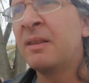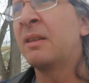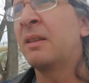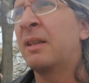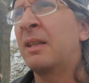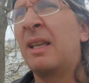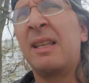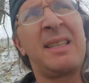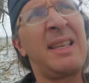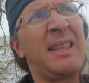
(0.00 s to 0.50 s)

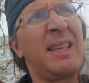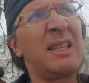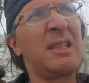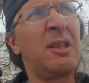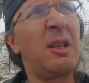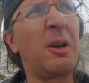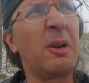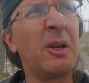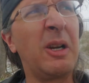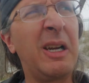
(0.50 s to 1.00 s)
At least I think it's
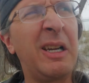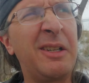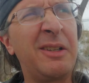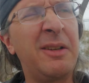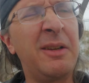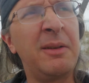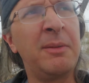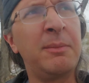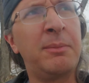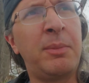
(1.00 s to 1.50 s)
longer aged.
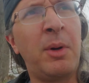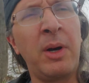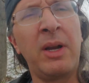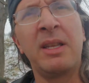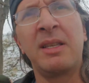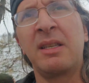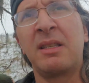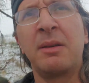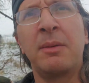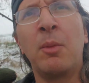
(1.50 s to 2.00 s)
Point is,
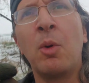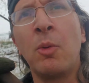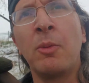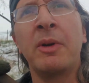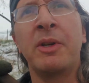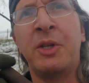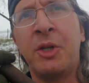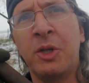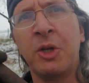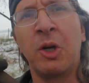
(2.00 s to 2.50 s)
it's a more
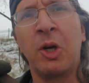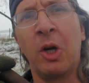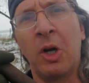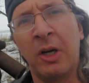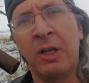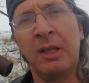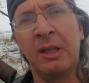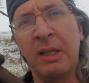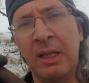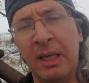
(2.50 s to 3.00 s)
mature
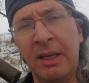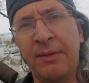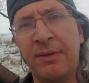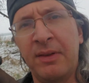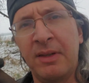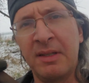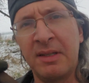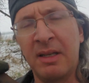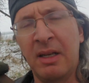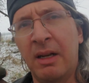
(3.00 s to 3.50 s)
leaf
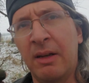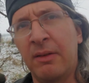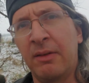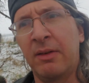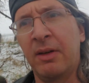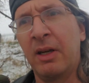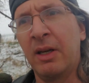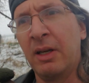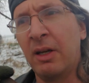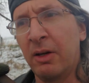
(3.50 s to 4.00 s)
instead of
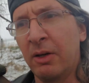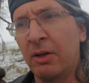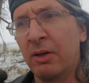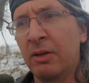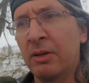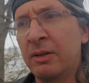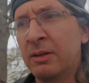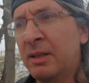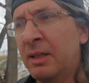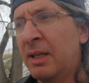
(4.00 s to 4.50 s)
a younger
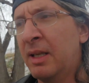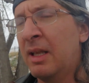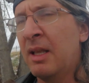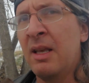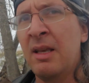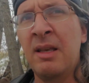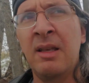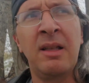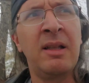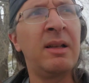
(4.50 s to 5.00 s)

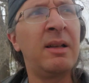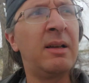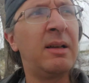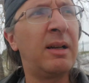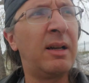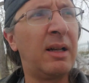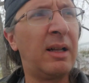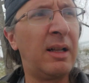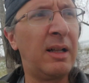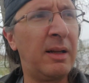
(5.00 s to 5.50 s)

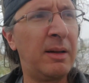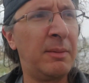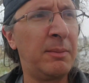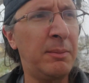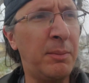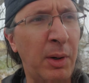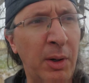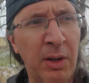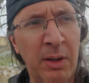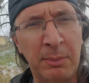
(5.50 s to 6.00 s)

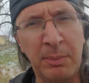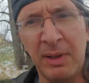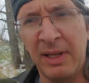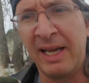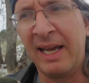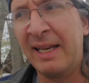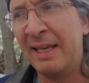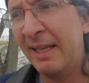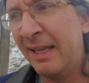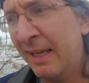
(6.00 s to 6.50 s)
part of the
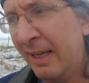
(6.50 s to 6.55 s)
plant.